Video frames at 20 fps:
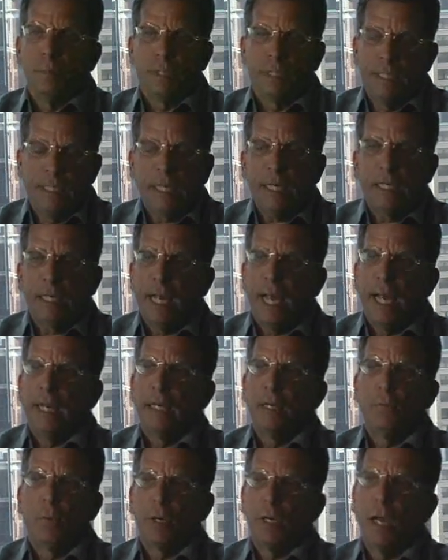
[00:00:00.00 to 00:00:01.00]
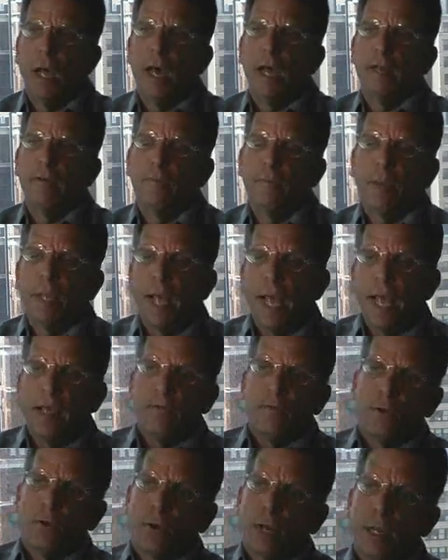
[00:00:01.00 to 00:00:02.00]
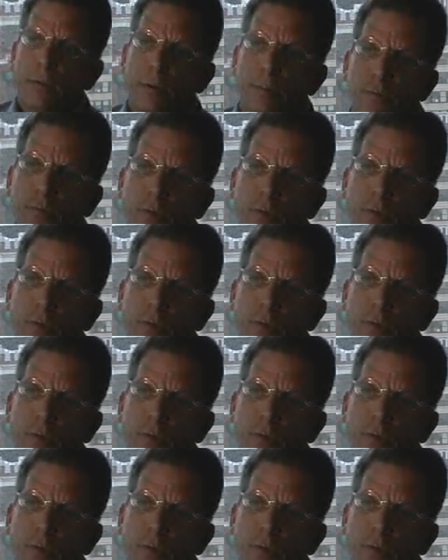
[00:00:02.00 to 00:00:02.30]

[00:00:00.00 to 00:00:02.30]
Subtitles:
dictated what kind of behavior he would